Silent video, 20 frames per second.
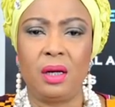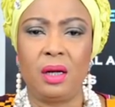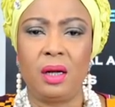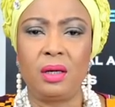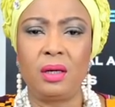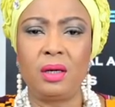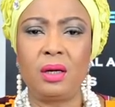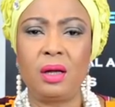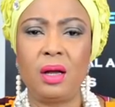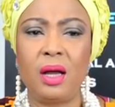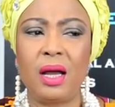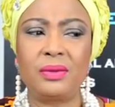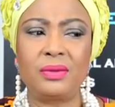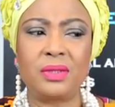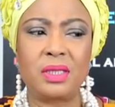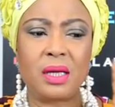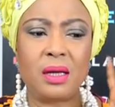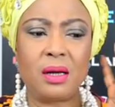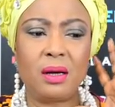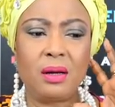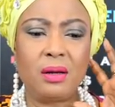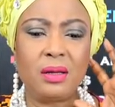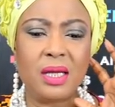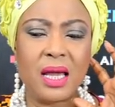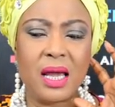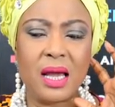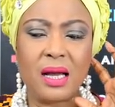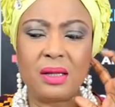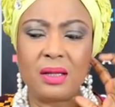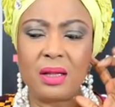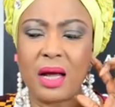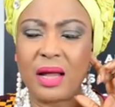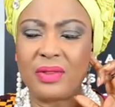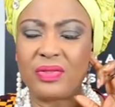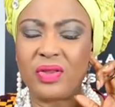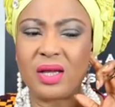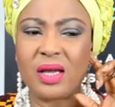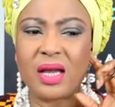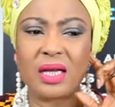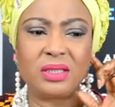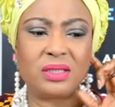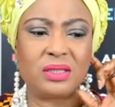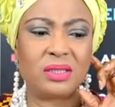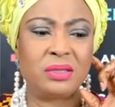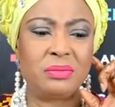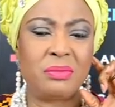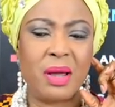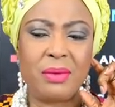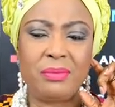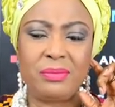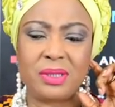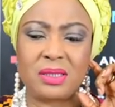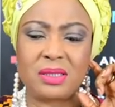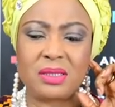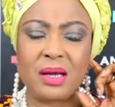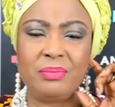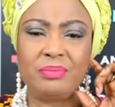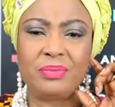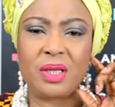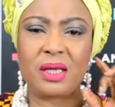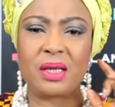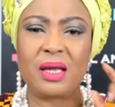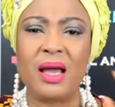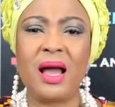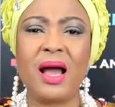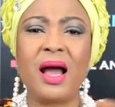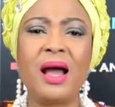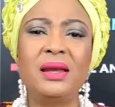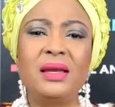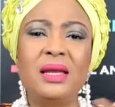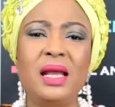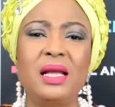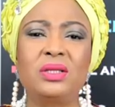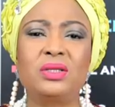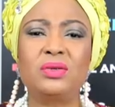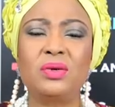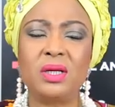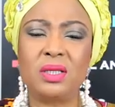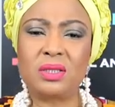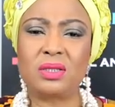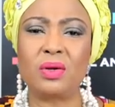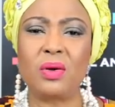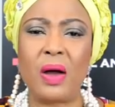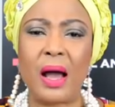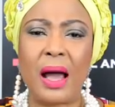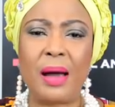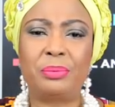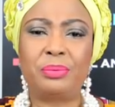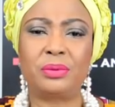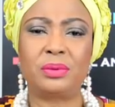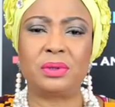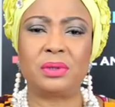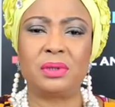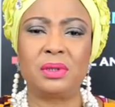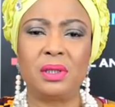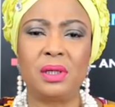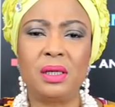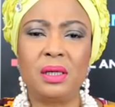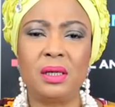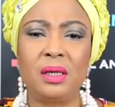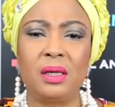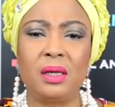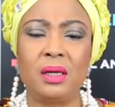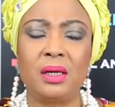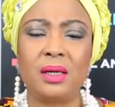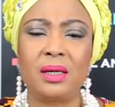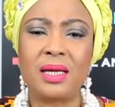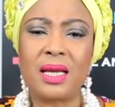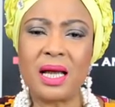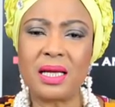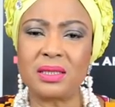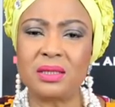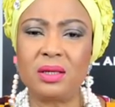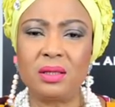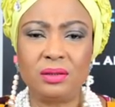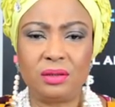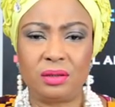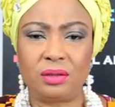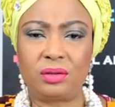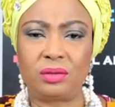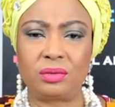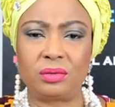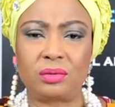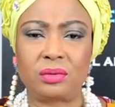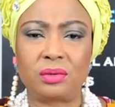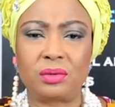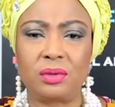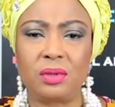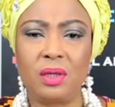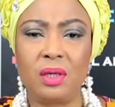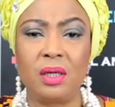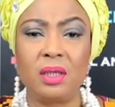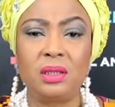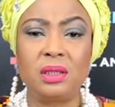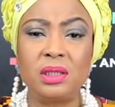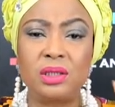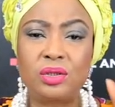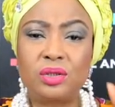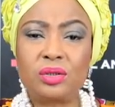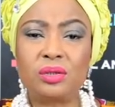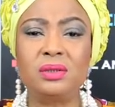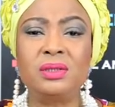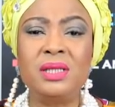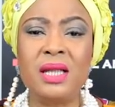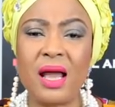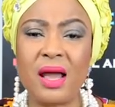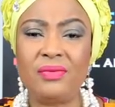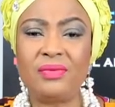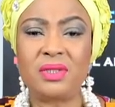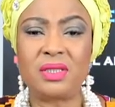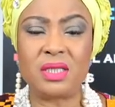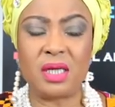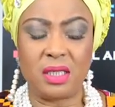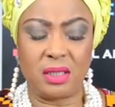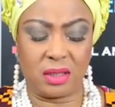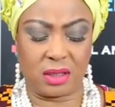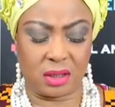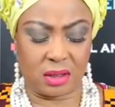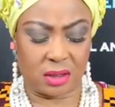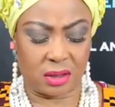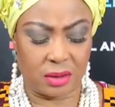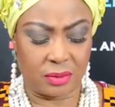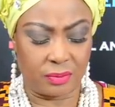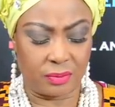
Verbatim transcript: You don't have to say, oh yeah, I think I just remembered something, and then so and so happened. That's not the truth. The truth never changes.